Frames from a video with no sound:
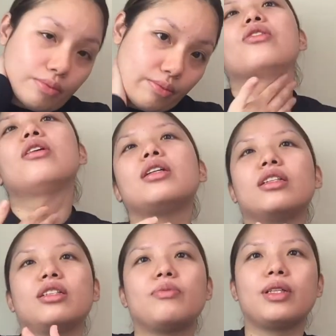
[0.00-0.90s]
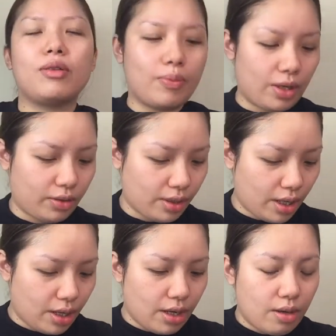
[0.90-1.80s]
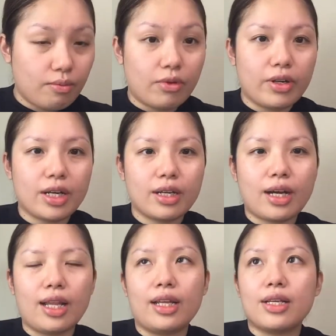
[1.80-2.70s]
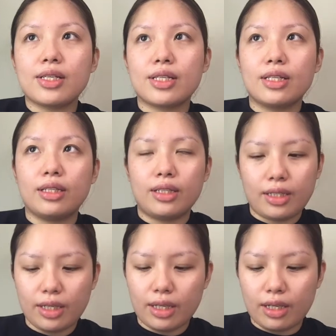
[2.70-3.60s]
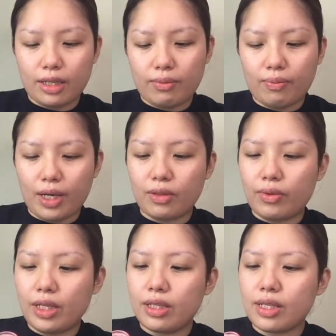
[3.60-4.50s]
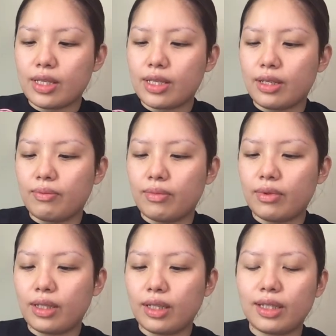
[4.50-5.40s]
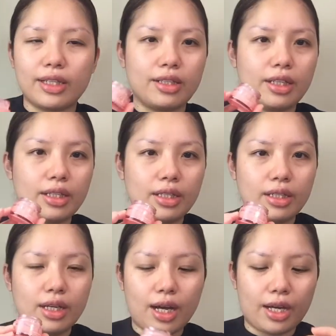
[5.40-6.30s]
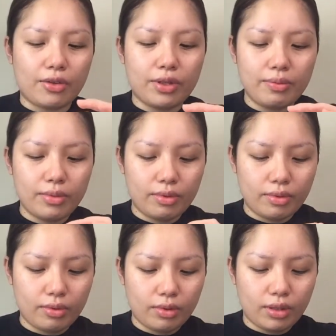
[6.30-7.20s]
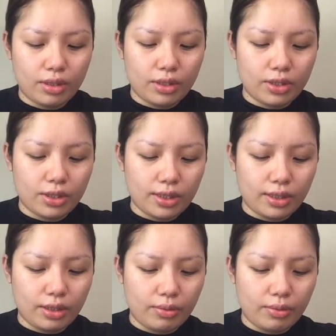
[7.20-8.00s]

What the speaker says: Talk a little bit about Maria Callas, and by the way, this is Clinique eye cream, just a little